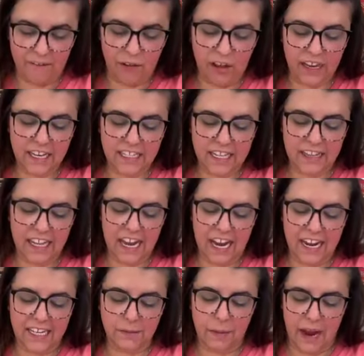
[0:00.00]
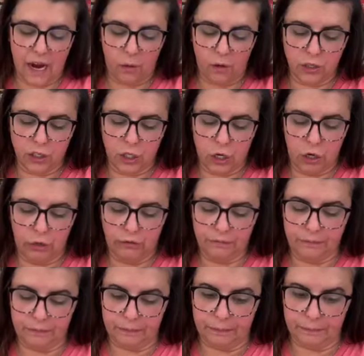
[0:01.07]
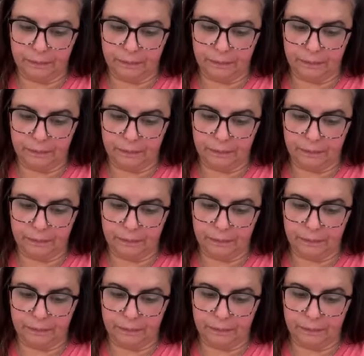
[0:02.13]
I feel like I did the eyes backwards, y'all.